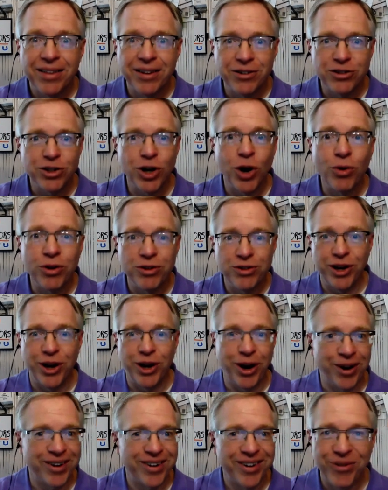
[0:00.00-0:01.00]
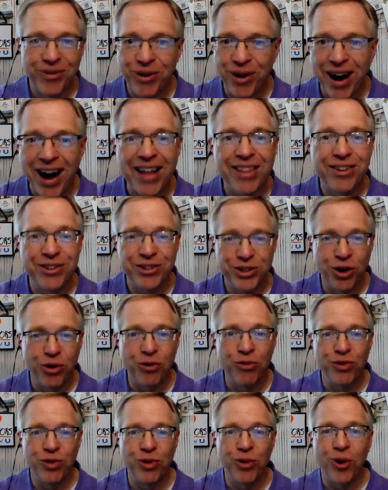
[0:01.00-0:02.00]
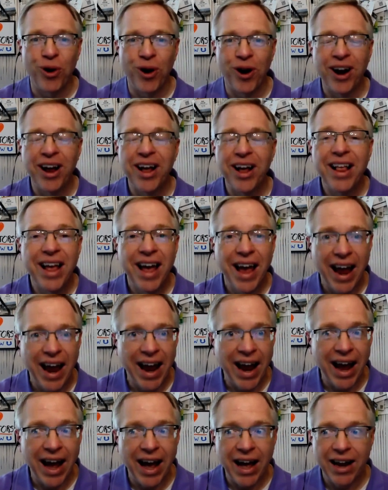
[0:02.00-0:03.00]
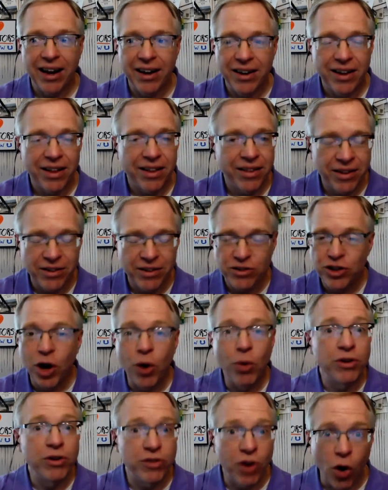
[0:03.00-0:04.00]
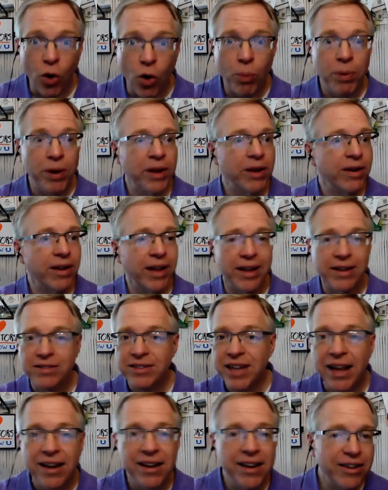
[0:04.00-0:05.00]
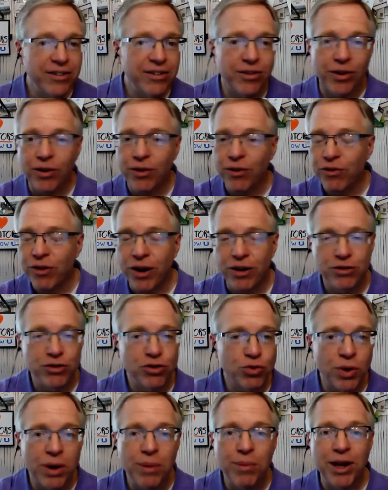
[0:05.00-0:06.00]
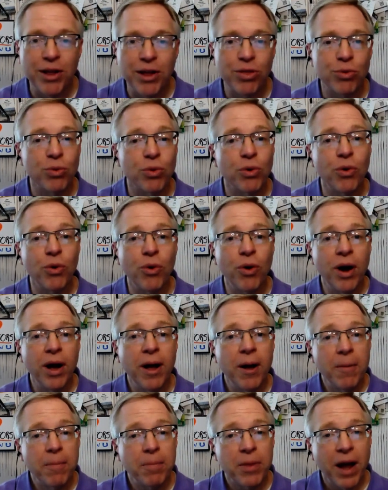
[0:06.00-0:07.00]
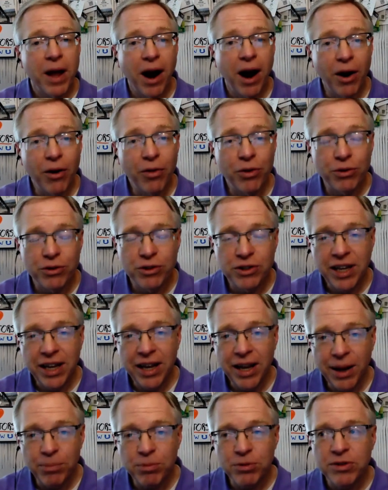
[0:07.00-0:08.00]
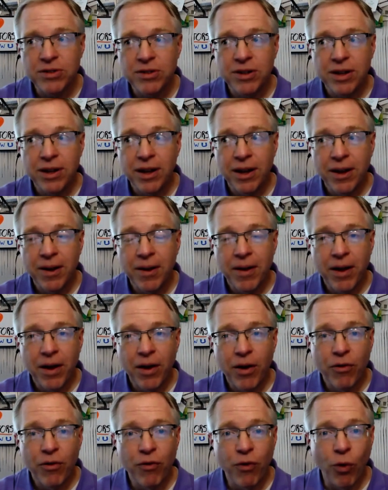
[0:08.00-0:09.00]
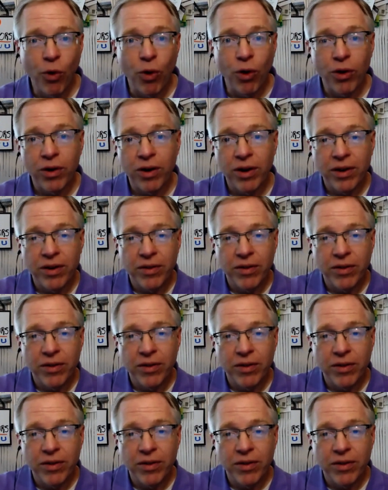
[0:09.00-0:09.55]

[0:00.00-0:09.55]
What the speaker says: show is here. We're on the show floor, and the show is open. Attendees are streaming through. Are there tips for